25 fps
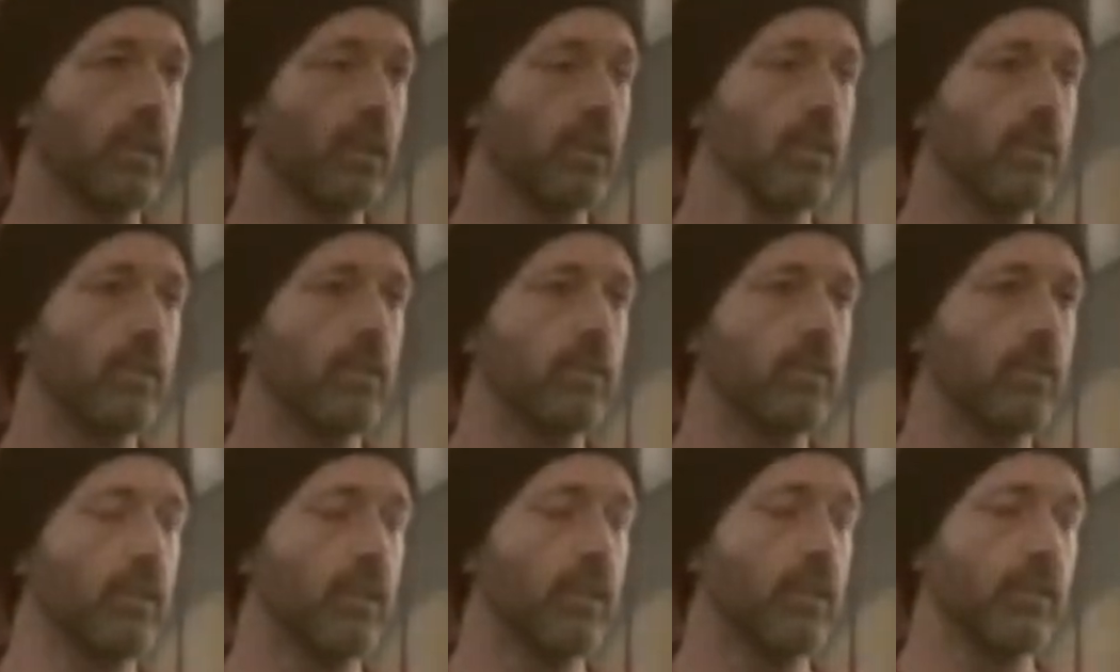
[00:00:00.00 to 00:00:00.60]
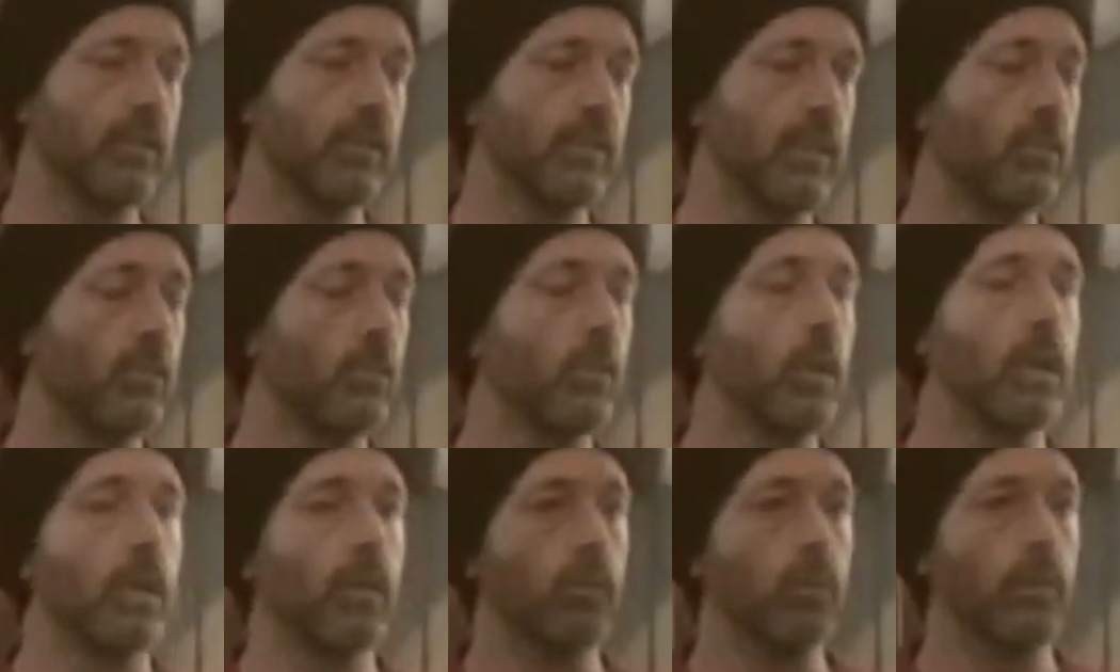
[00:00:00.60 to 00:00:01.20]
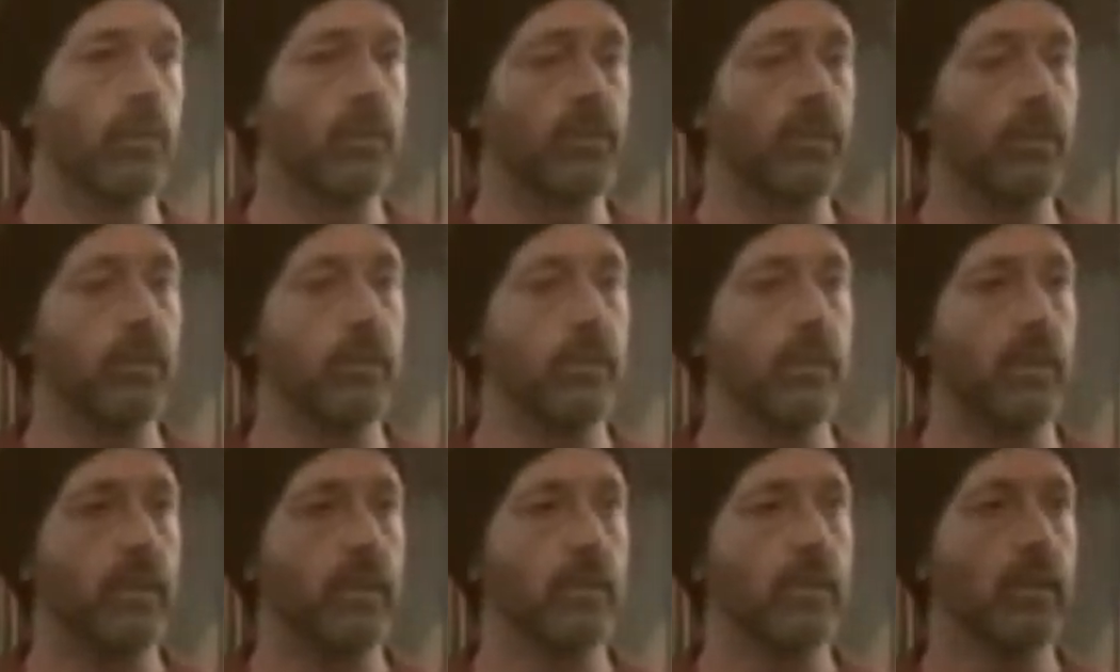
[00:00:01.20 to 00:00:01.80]
I couldn't understand why I'd want to
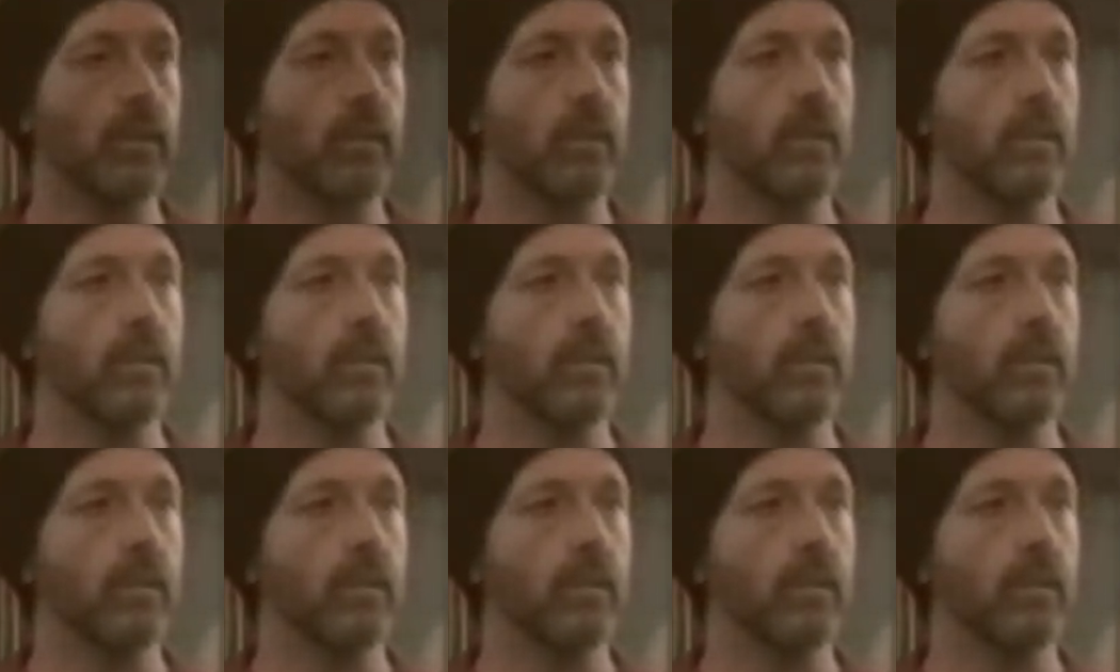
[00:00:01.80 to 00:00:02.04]
do it.